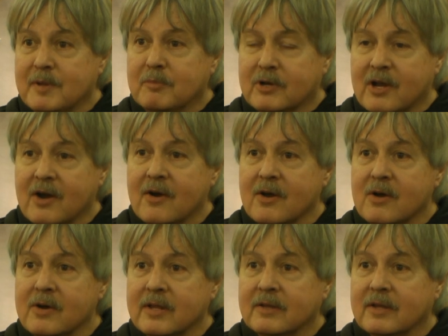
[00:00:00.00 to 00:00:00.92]
people carry
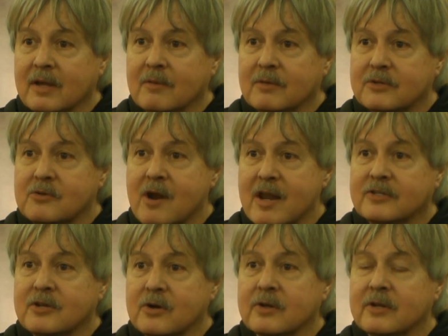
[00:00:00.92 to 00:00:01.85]
on and try to
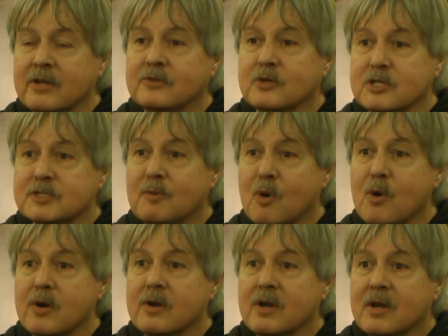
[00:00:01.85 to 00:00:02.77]
turn it into a
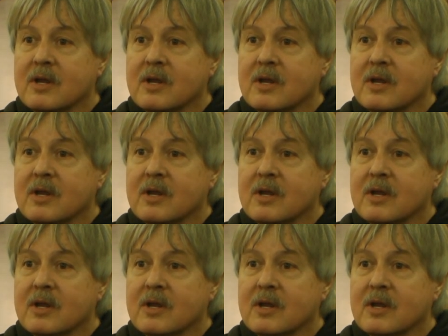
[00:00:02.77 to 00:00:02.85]
sport.